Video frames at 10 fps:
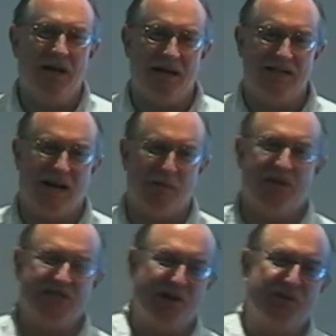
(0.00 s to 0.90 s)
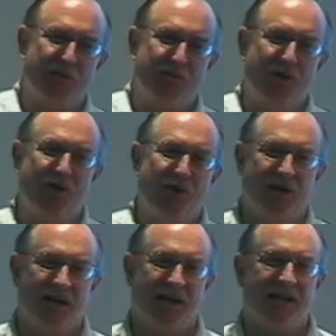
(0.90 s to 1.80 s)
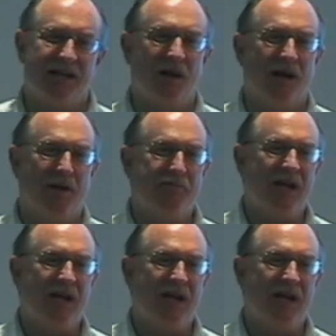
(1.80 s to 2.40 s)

I taught myself computing, um,